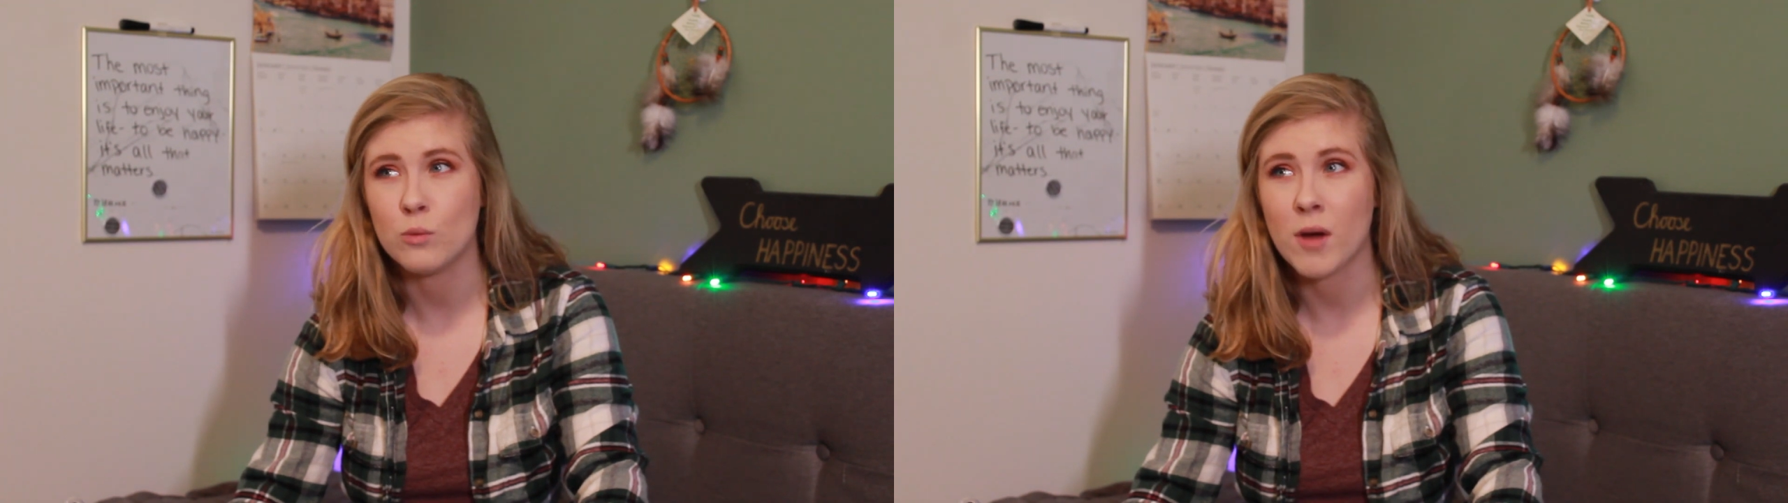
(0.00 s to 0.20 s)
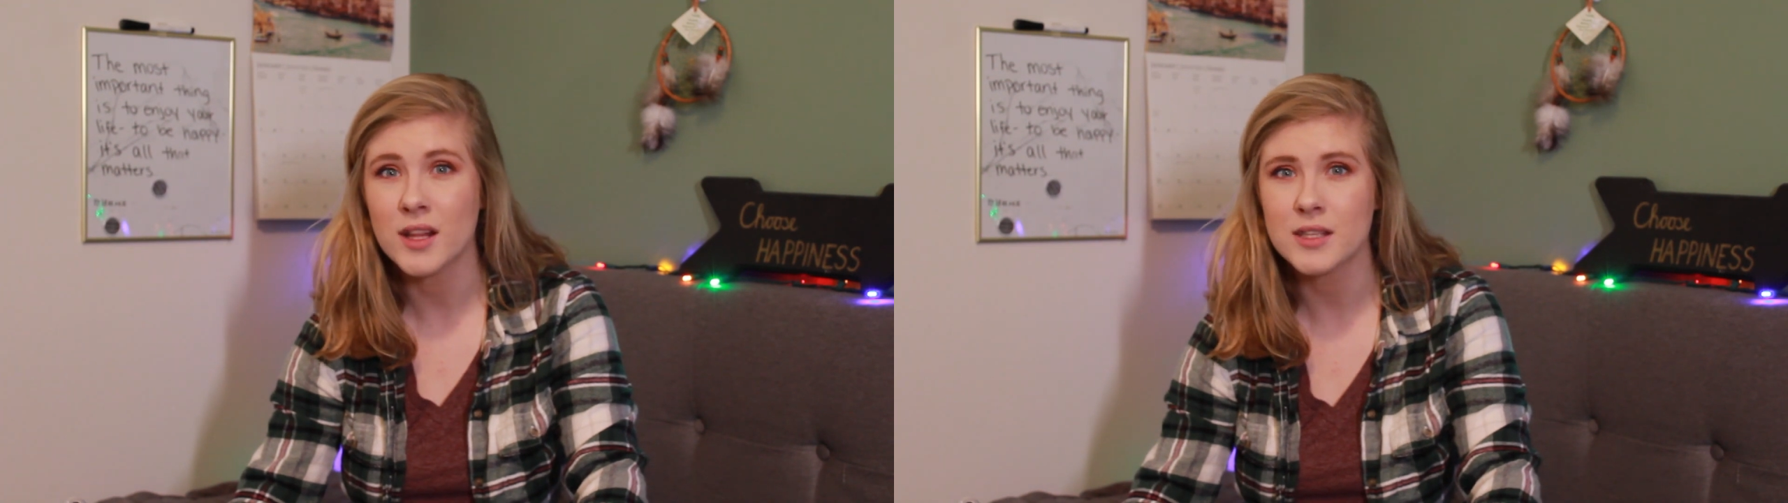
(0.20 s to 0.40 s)

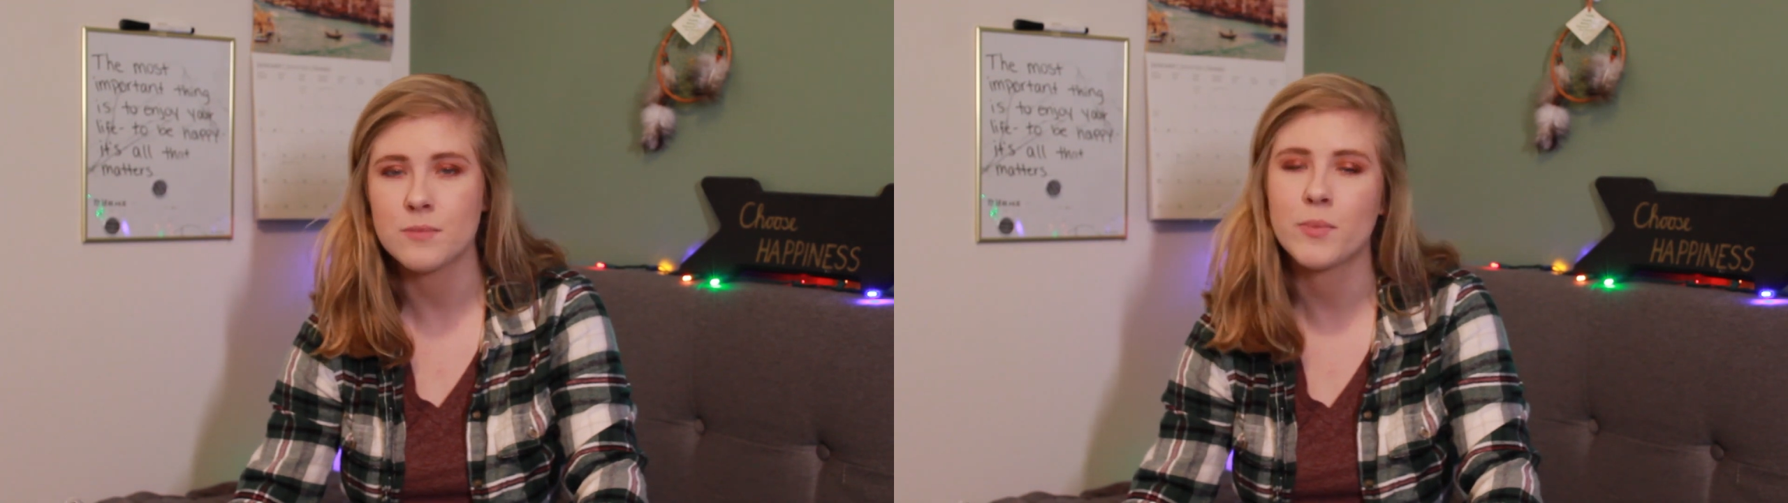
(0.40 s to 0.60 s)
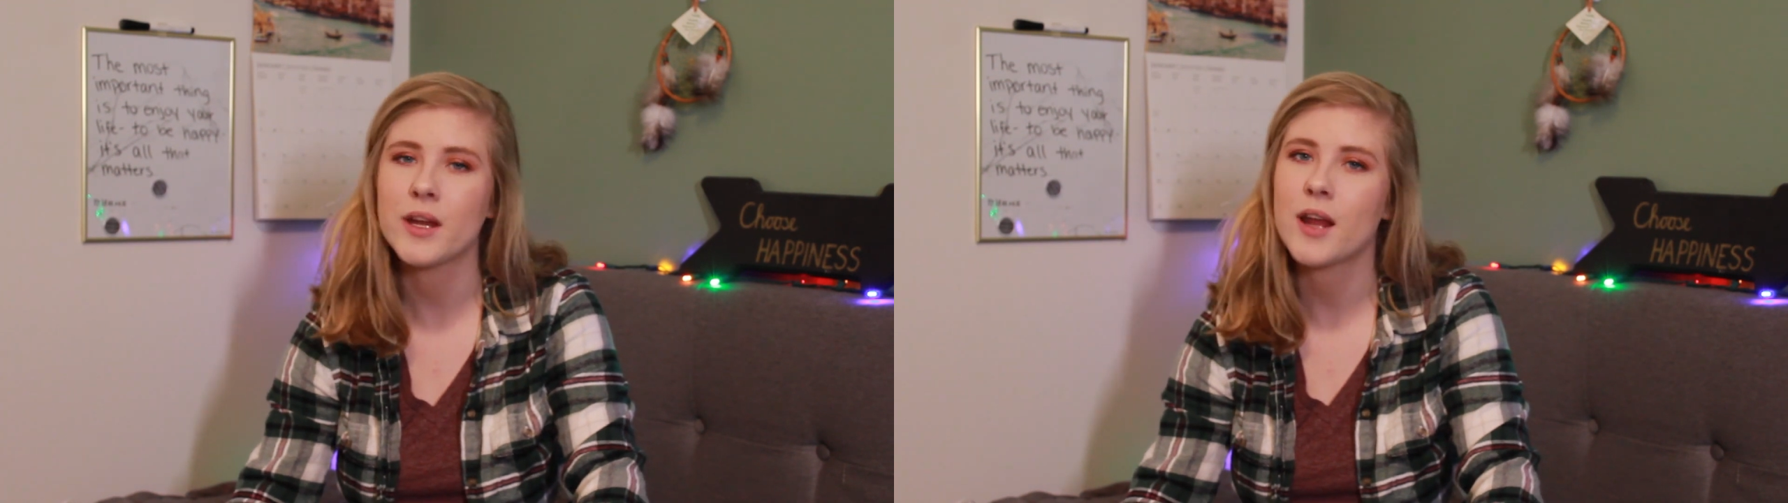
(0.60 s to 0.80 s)
months,
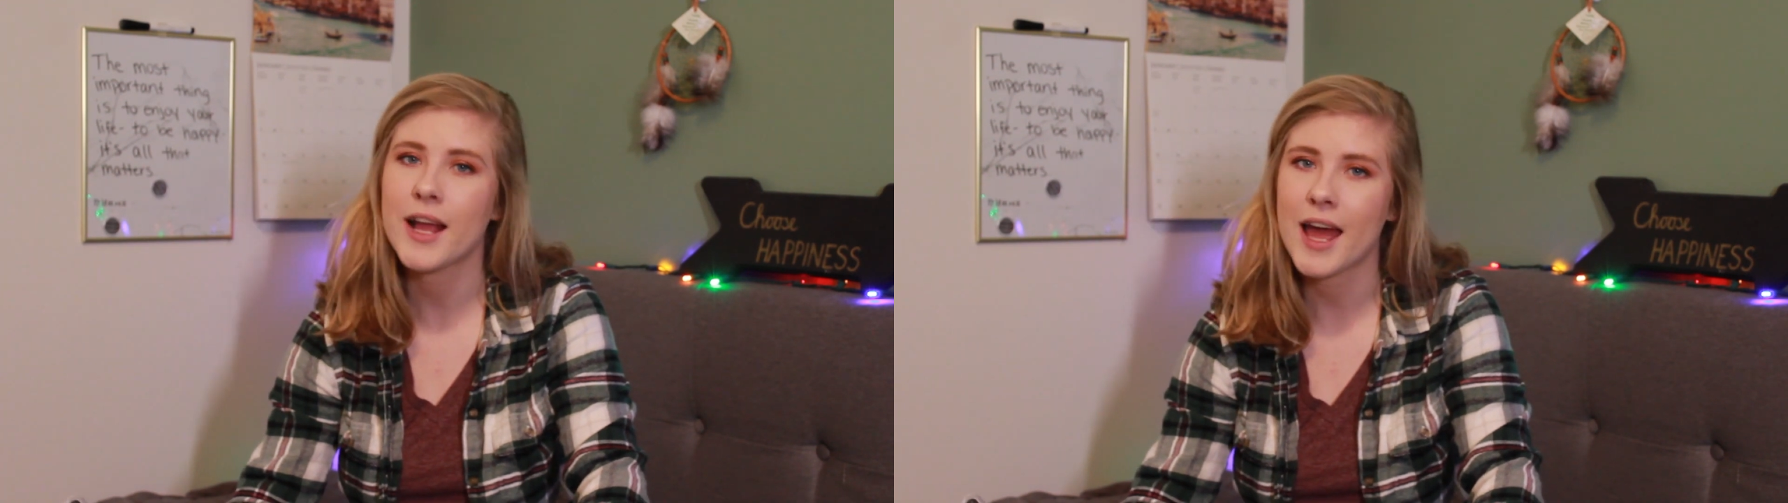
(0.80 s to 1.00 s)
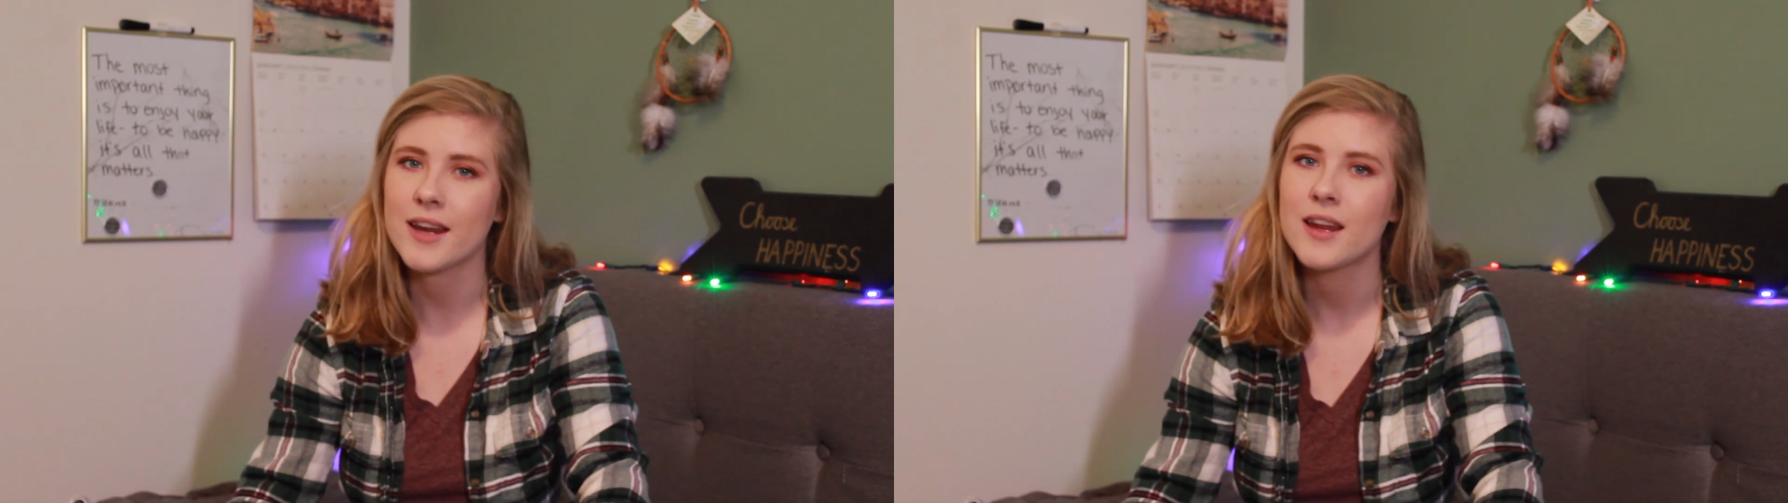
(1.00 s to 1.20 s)
but
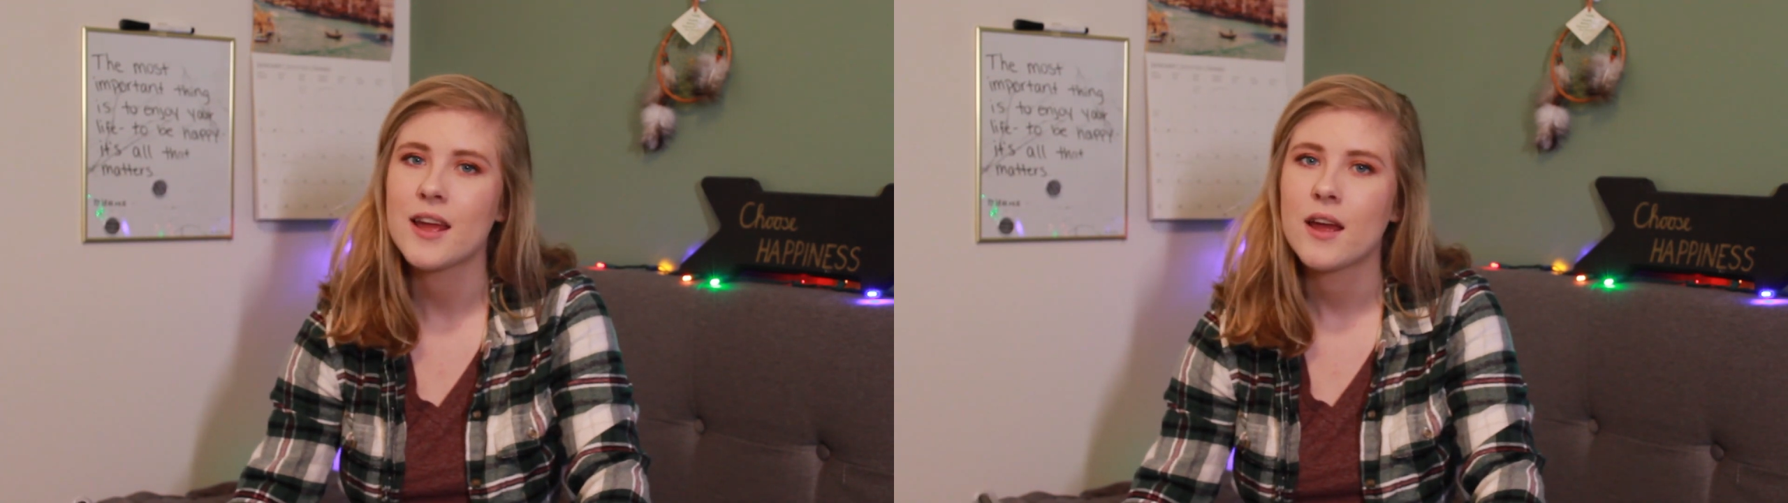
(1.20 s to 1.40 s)
again,